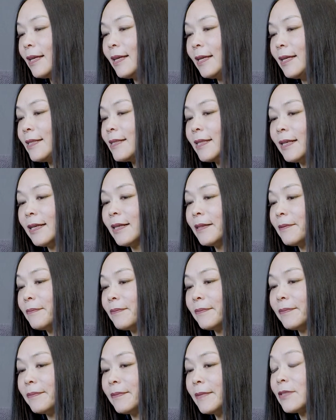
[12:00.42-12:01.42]
it's
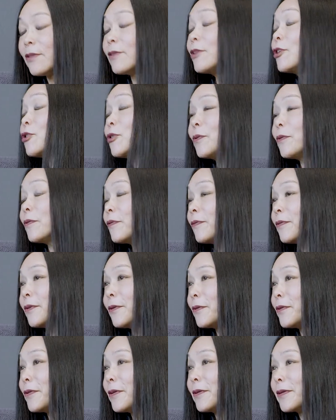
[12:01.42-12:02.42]
an issue of
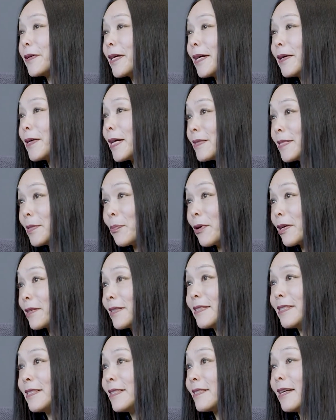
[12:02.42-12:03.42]
accounting
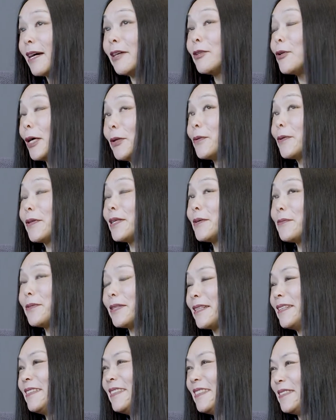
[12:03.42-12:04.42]
practices that I don't think
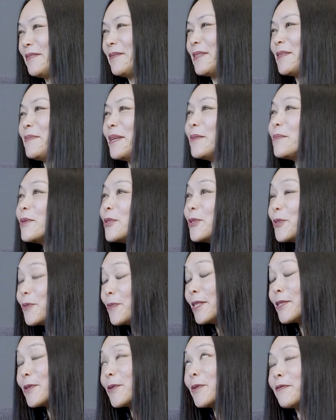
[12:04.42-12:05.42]
we'll be able to
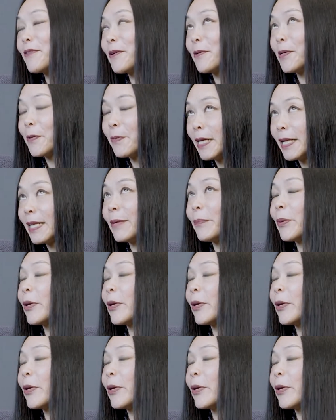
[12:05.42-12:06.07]
resolve very quickly,